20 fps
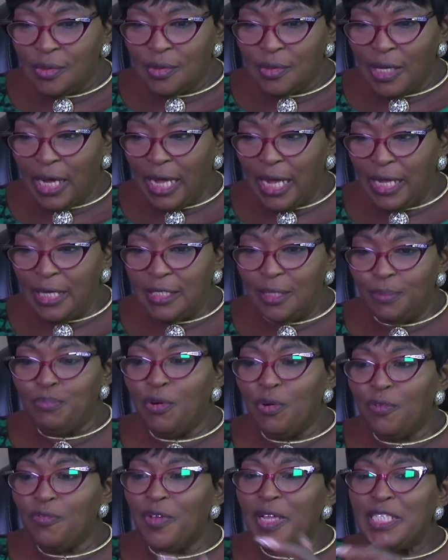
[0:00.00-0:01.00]
and the
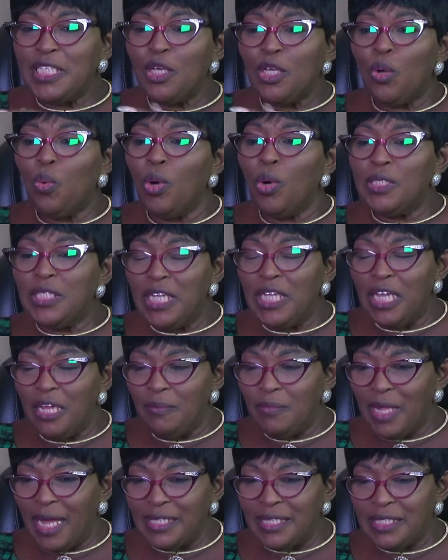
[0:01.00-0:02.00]
prophetic word came
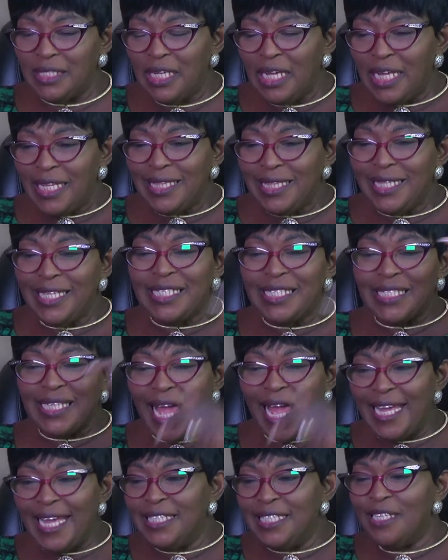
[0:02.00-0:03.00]
that the star
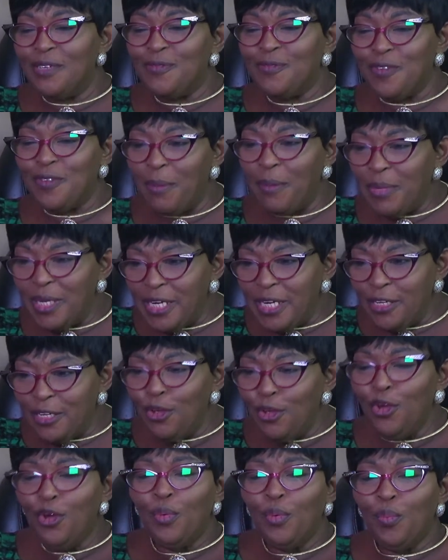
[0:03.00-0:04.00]
in the family
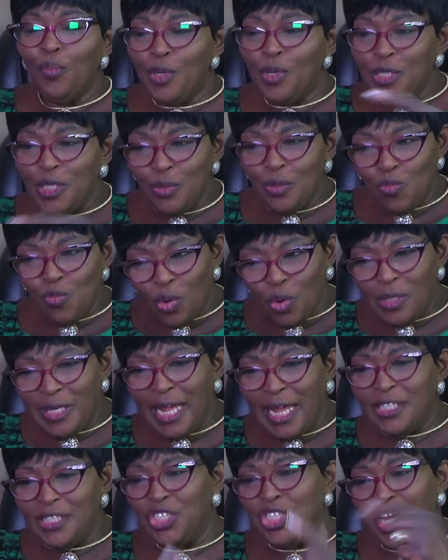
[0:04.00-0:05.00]
was the one that
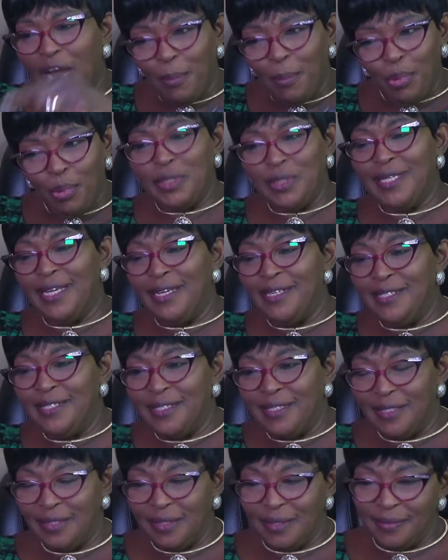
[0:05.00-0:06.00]
she aborted.
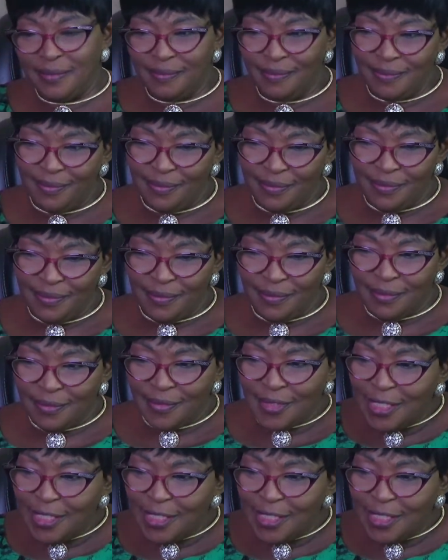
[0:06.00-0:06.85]
The